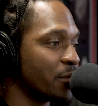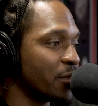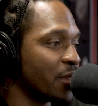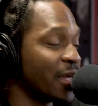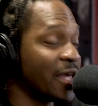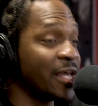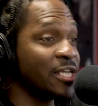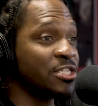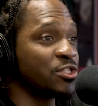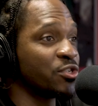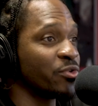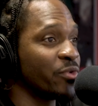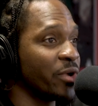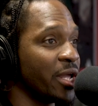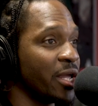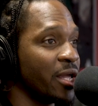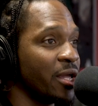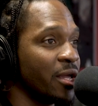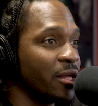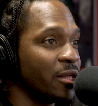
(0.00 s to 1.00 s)
The
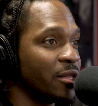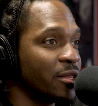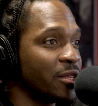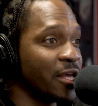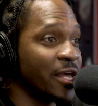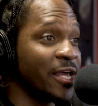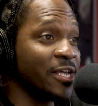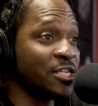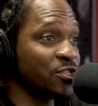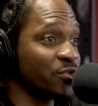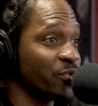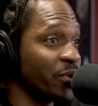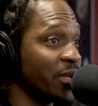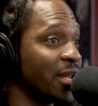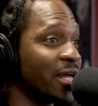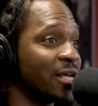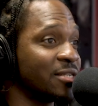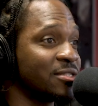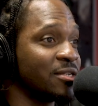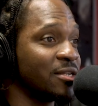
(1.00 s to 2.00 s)
history
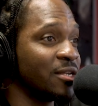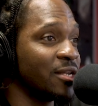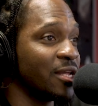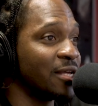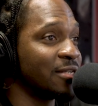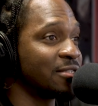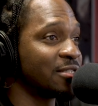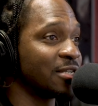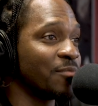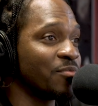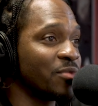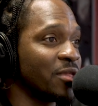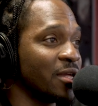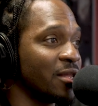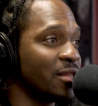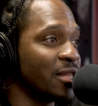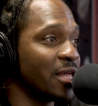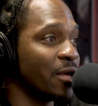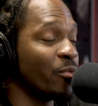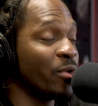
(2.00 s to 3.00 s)
lesson is
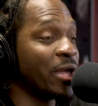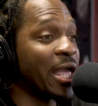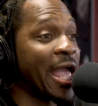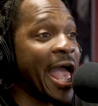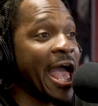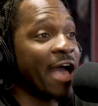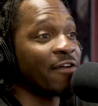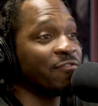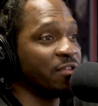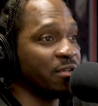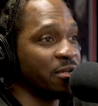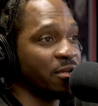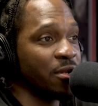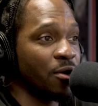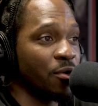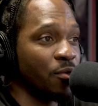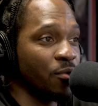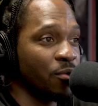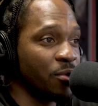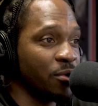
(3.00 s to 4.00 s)
something that we have to
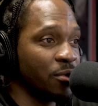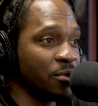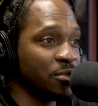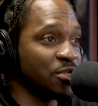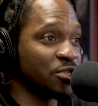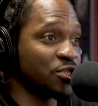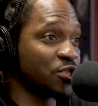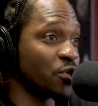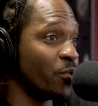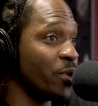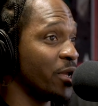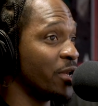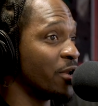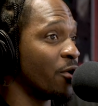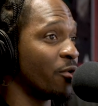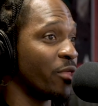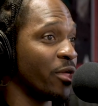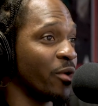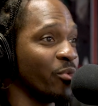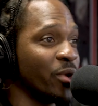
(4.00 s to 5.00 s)
know, just so we
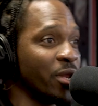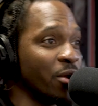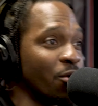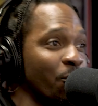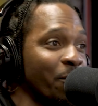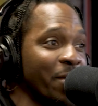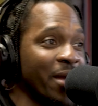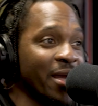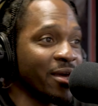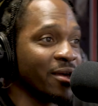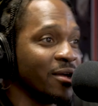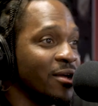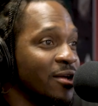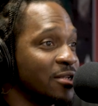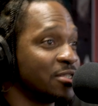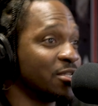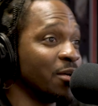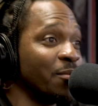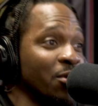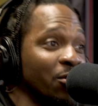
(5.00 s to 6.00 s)
know that we don't make
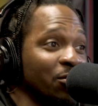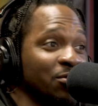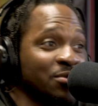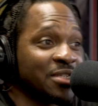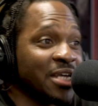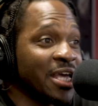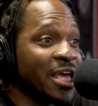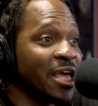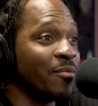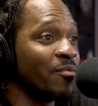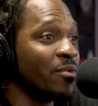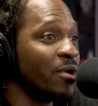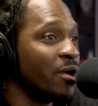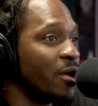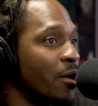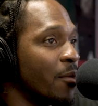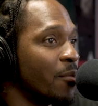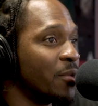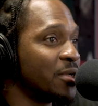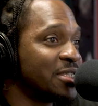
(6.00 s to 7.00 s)
some of those same
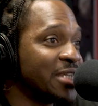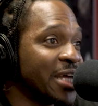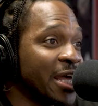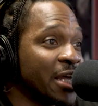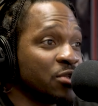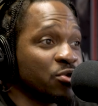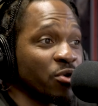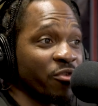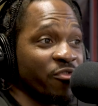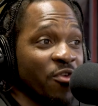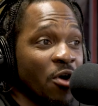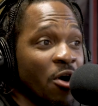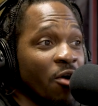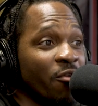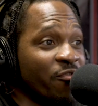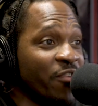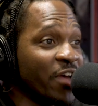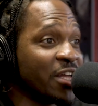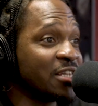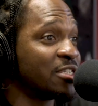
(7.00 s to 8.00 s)
mistakes or fall
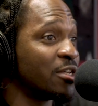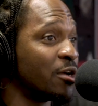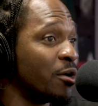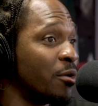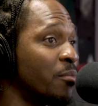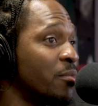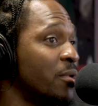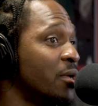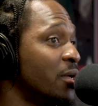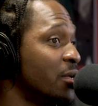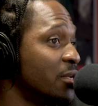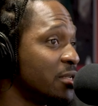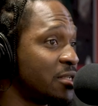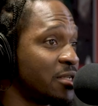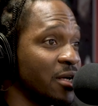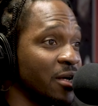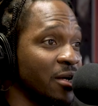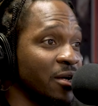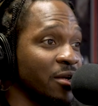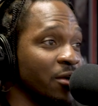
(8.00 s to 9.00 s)
victim
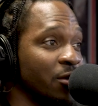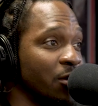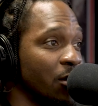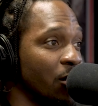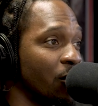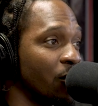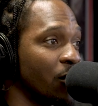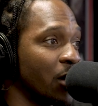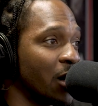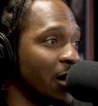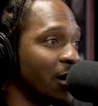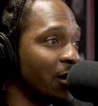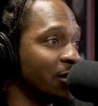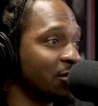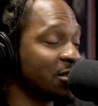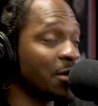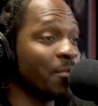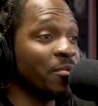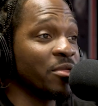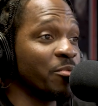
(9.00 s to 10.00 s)
to, you know,
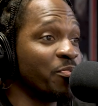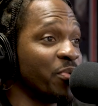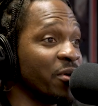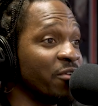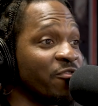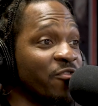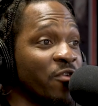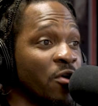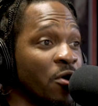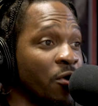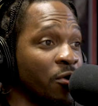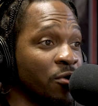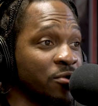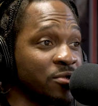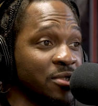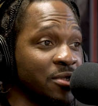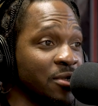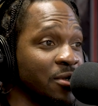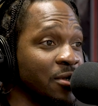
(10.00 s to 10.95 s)
some of the pitfalls.